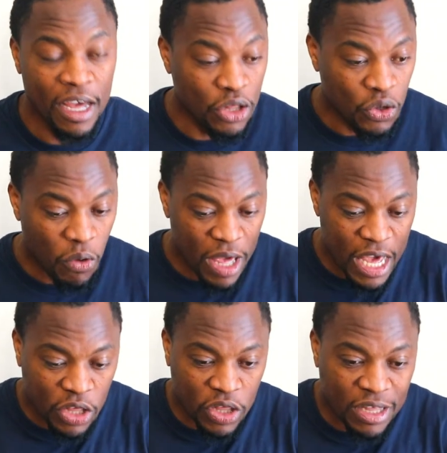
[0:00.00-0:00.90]
And so
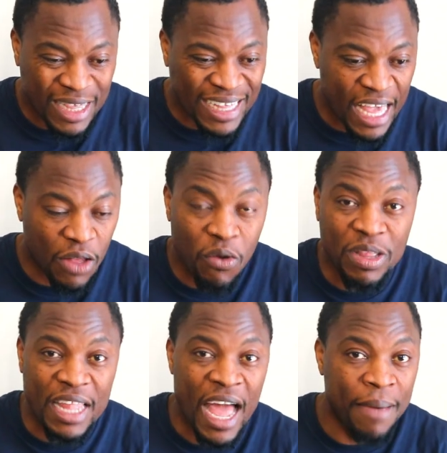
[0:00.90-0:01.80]
each cent or
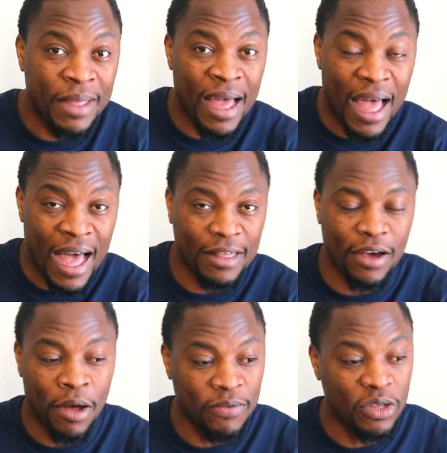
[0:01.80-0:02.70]
dime that adds
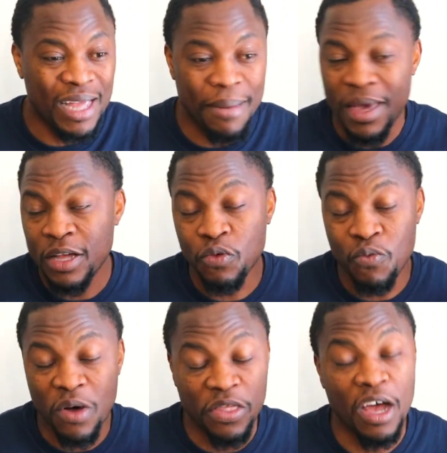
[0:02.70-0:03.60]
up to them is
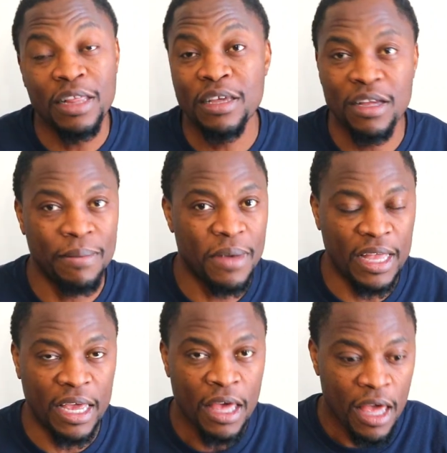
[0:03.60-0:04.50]
worth a ton of
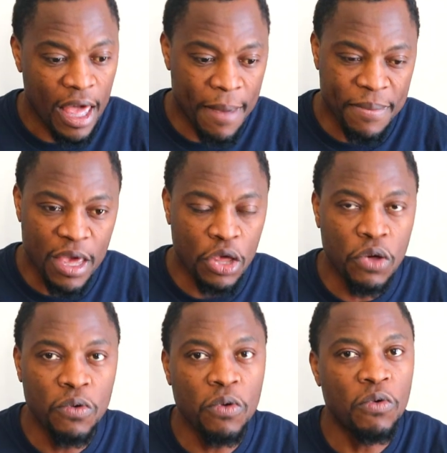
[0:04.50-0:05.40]
money. And me and
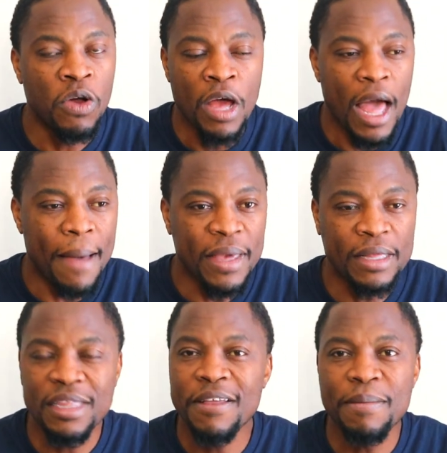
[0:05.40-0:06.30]
you, oh, I
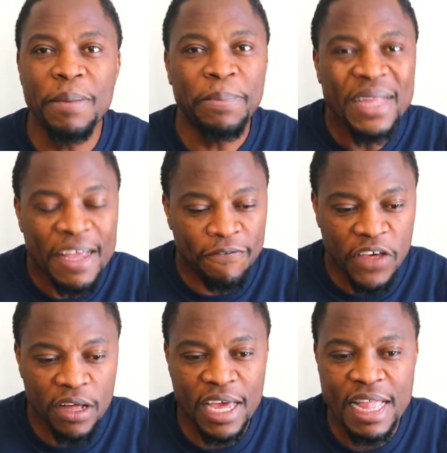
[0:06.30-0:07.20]
mean, the, playing
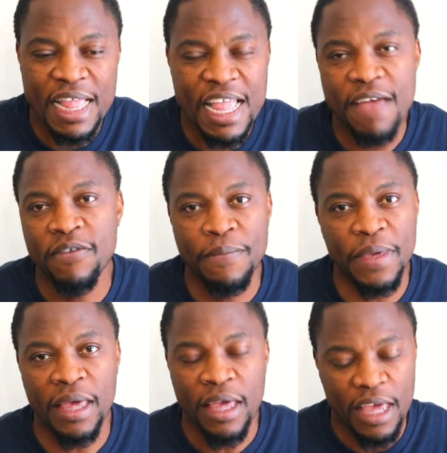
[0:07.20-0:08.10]
field can never
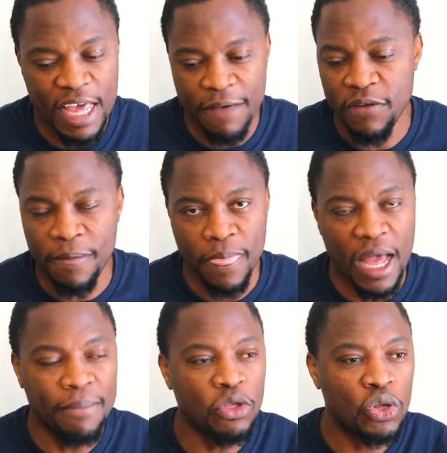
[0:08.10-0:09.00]
be even.
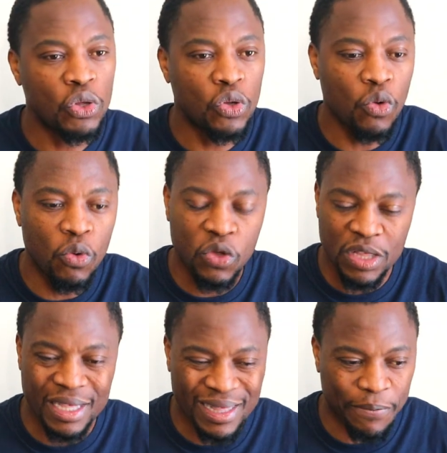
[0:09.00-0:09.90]
I'm so
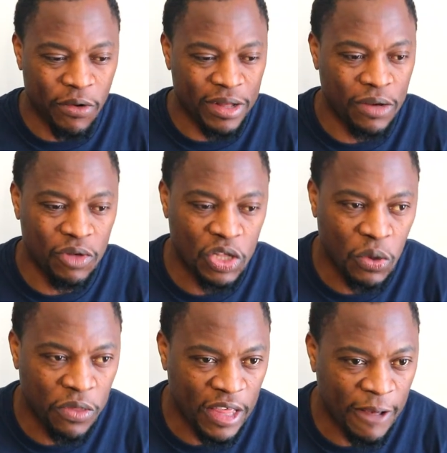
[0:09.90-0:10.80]
disappointed with this
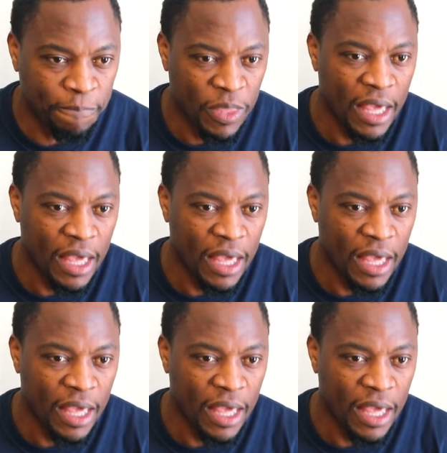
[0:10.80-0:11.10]
whole thing.